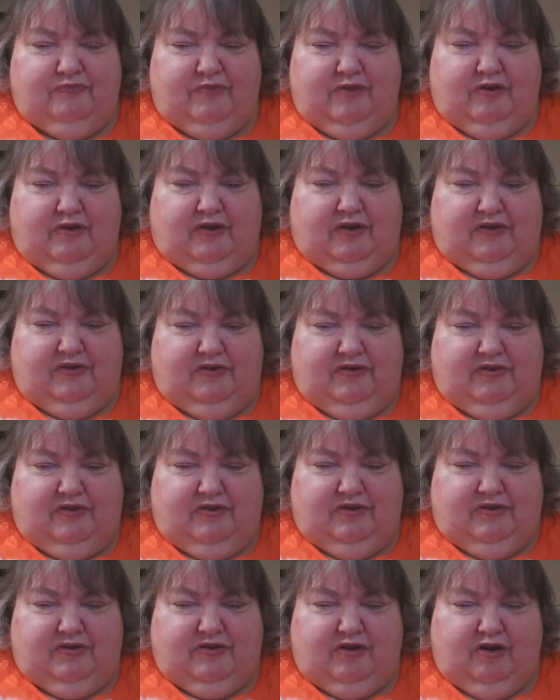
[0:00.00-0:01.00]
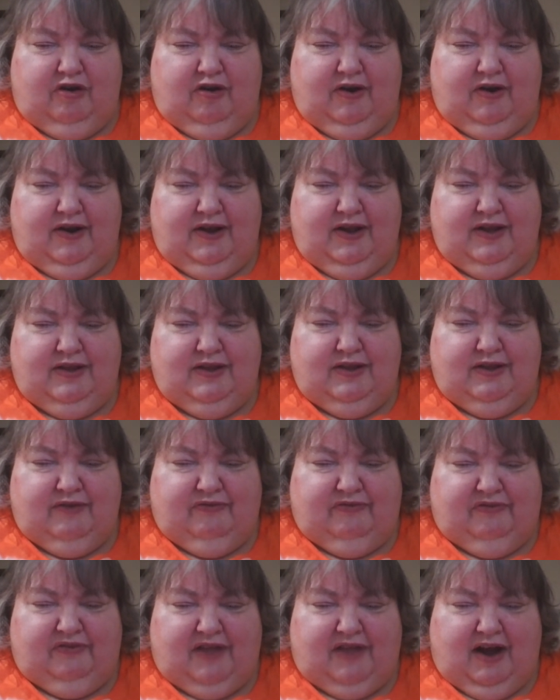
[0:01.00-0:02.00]
you can stir in the
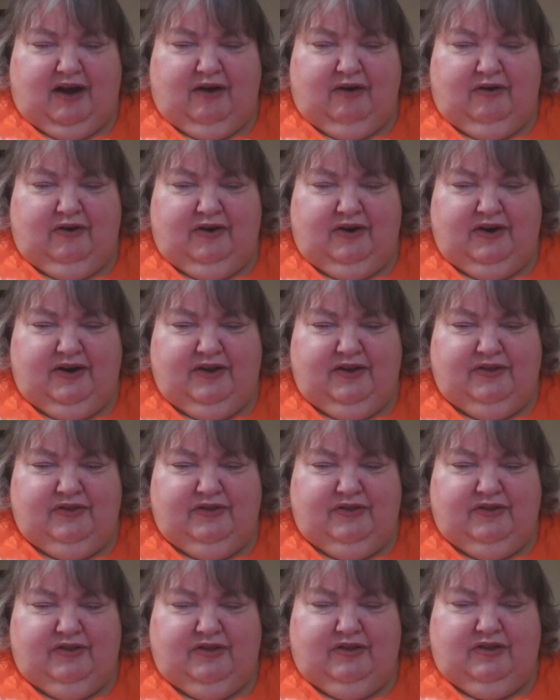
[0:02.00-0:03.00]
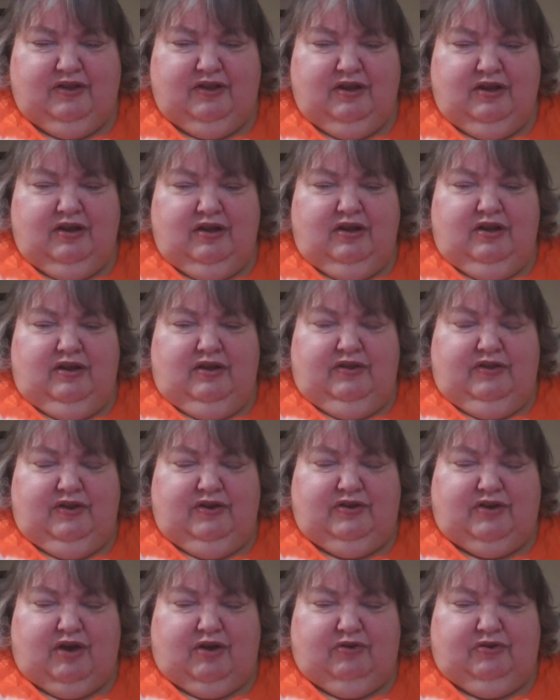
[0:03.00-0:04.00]
flour and the
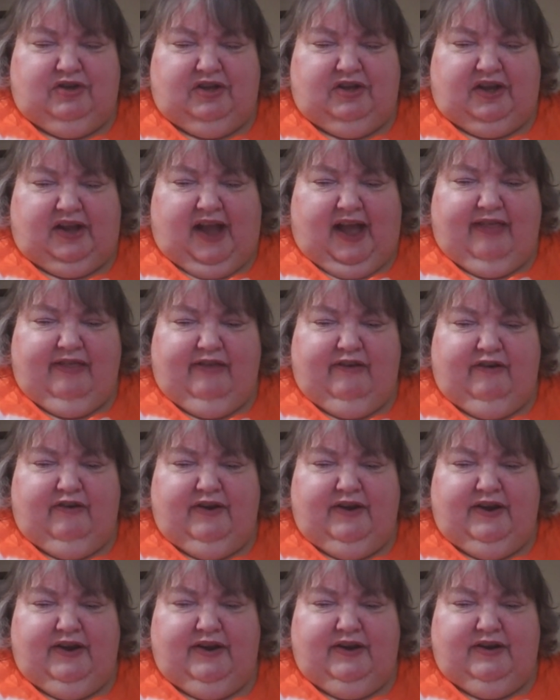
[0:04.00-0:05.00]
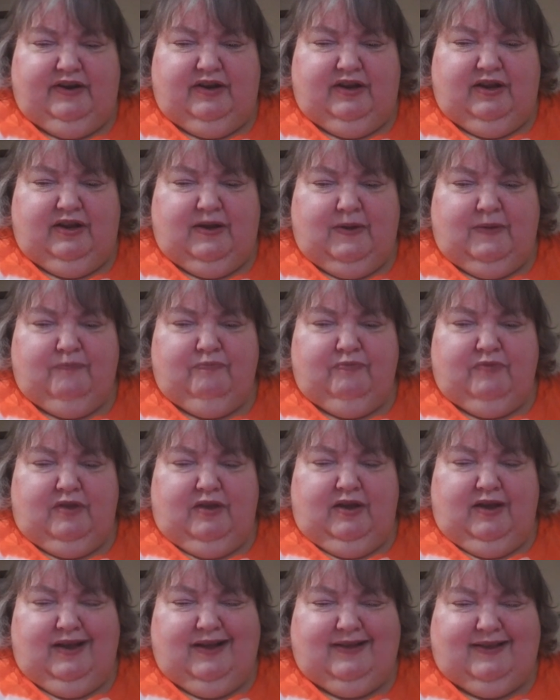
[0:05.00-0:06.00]
dough together, and
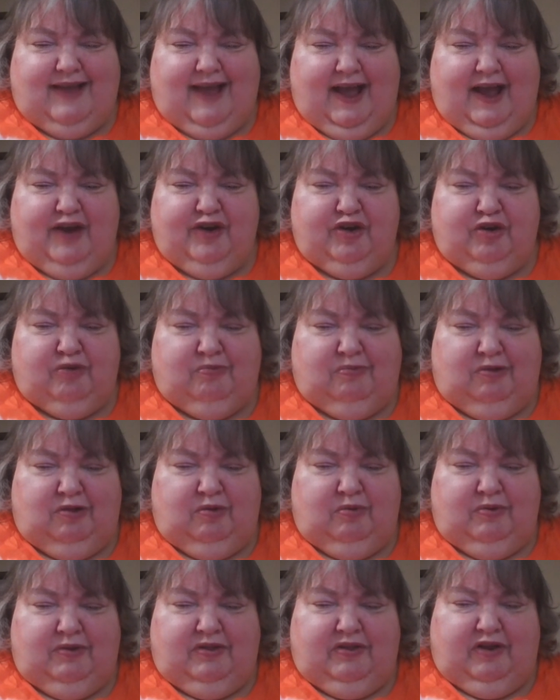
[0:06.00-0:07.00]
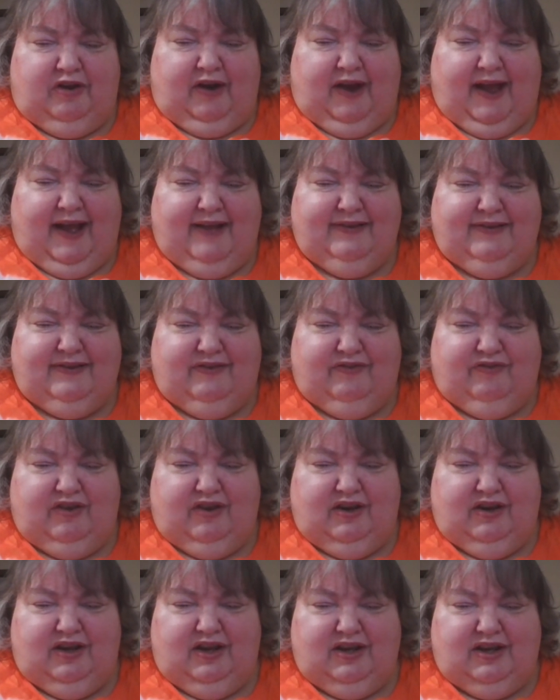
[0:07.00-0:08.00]
it's handleable with your hands if
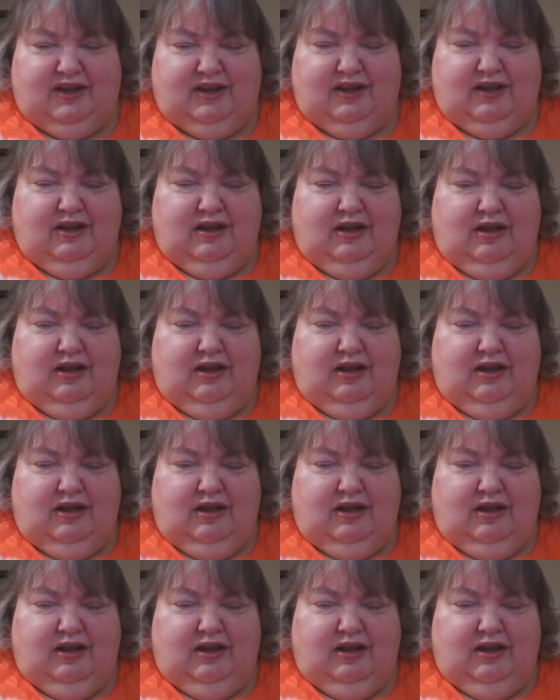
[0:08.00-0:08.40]
you need to.